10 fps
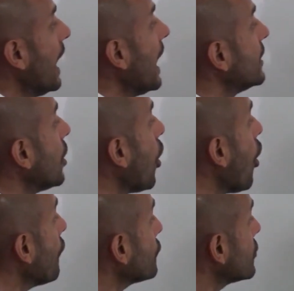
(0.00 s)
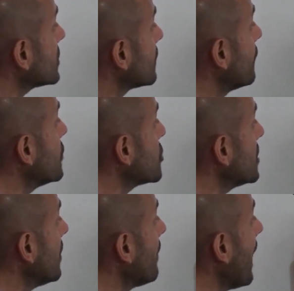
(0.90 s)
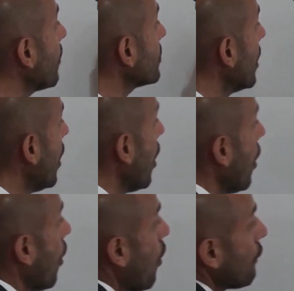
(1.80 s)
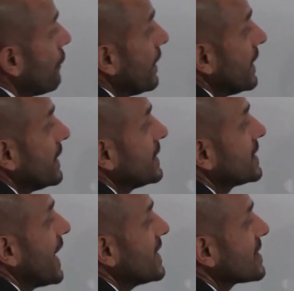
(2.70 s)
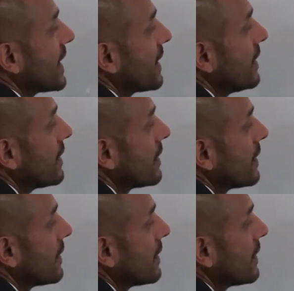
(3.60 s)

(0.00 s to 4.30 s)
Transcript: And after a sufficient amount of testing,